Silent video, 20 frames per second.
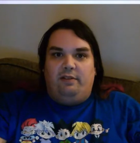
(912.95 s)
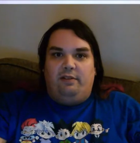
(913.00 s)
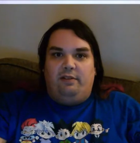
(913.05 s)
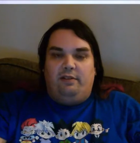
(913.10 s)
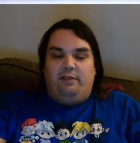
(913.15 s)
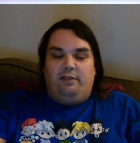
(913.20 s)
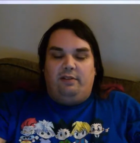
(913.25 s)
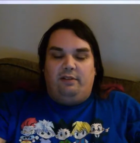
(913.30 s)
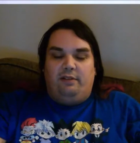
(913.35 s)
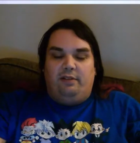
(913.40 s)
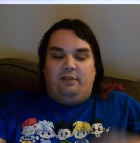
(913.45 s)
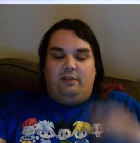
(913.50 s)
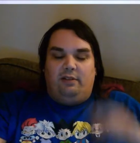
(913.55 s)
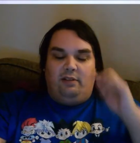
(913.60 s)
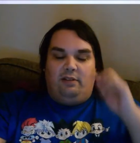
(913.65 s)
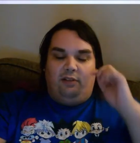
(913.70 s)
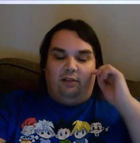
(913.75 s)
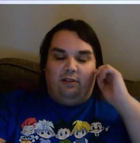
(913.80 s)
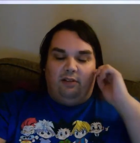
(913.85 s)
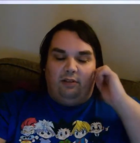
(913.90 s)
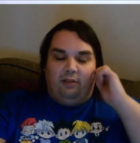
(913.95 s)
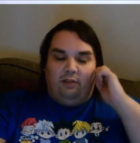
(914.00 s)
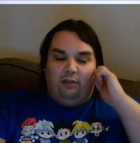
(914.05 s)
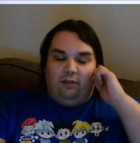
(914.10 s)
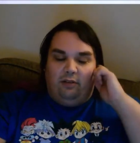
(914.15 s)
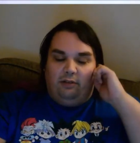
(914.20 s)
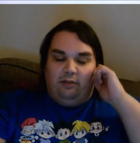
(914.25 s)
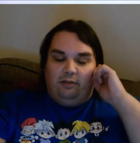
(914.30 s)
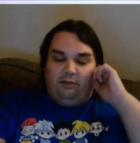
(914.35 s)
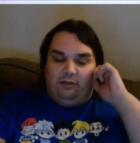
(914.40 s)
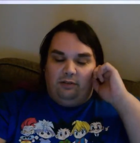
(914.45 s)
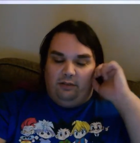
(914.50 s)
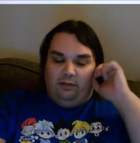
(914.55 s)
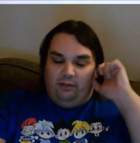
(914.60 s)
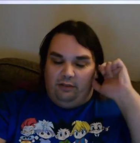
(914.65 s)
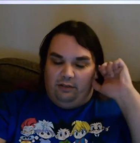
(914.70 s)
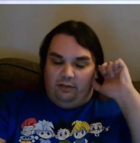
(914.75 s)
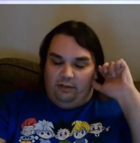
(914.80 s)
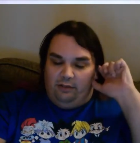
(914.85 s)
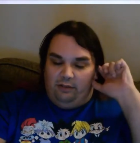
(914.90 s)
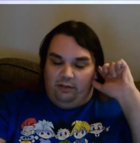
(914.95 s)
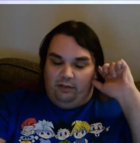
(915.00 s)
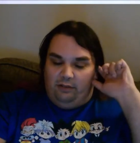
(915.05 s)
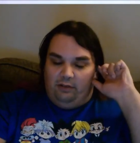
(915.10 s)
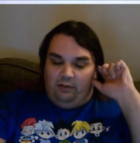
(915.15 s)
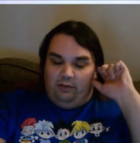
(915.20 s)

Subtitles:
(silence)